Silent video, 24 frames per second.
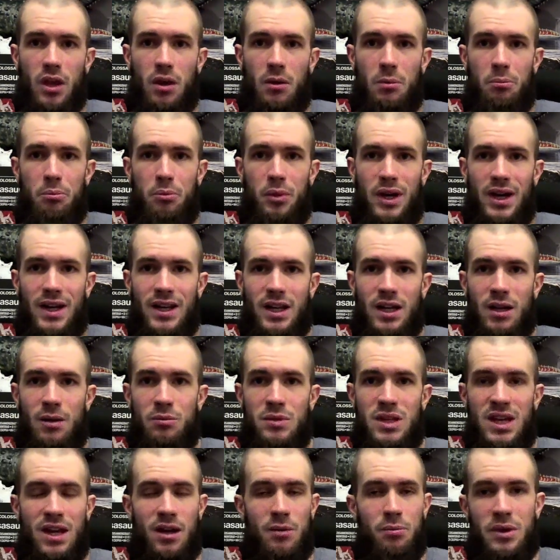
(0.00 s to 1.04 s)
But
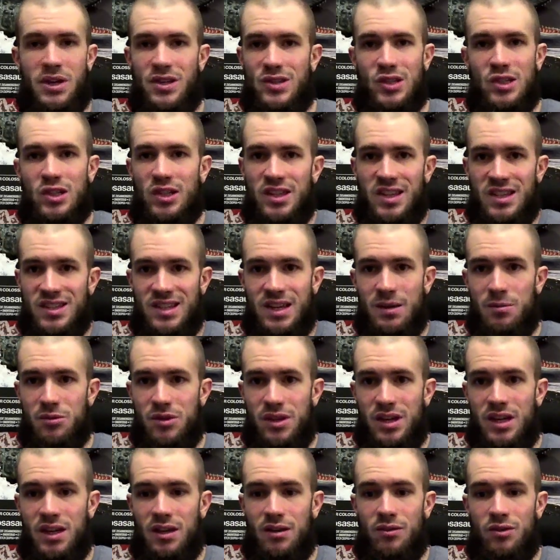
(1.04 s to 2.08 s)
yeah, basically the same
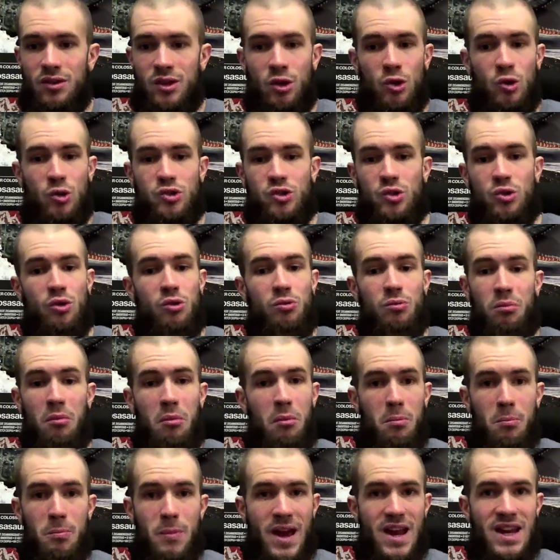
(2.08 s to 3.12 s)
thing. There are also
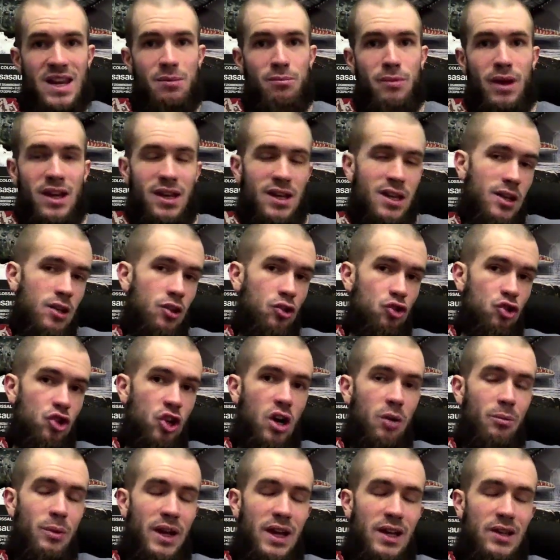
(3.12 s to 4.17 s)
many
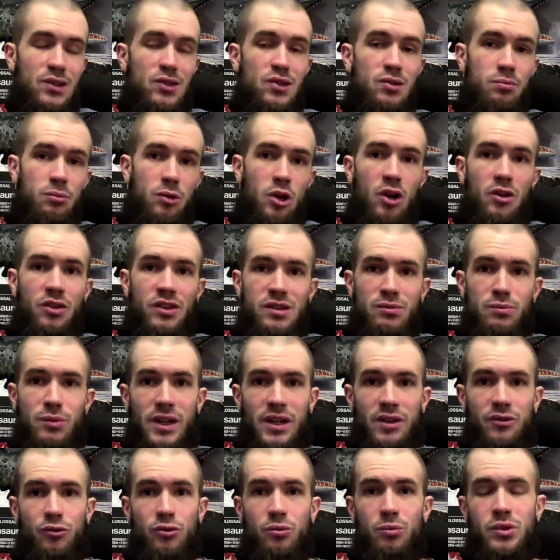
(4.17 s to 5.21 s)
job ads on these
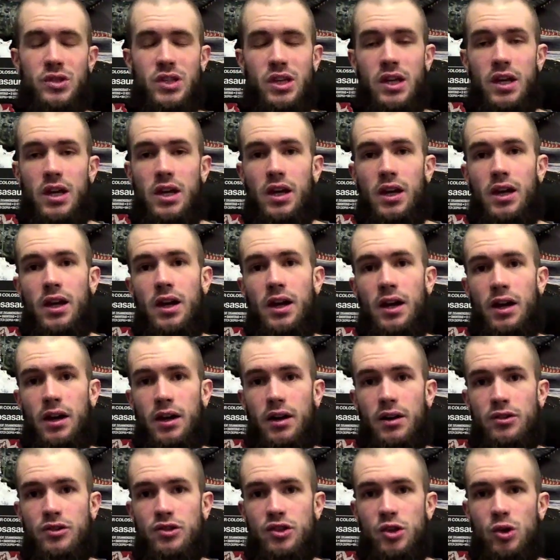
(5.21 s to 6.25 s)
platforms,
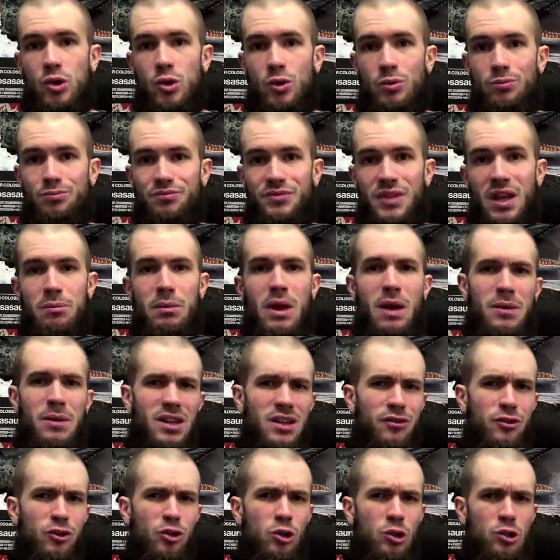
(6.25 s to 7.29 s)
so it may be
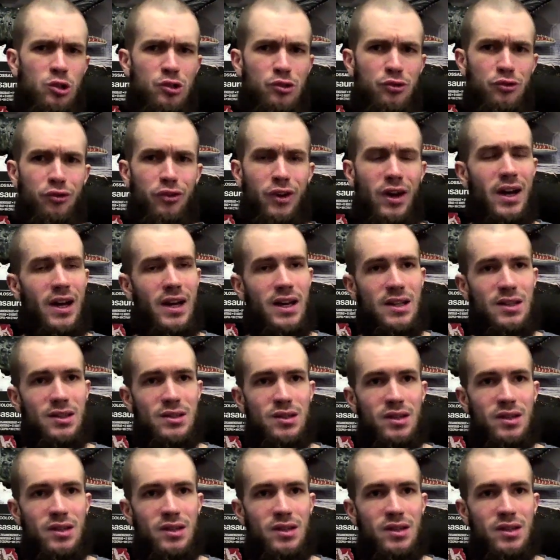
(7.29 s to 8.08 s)
difficult to find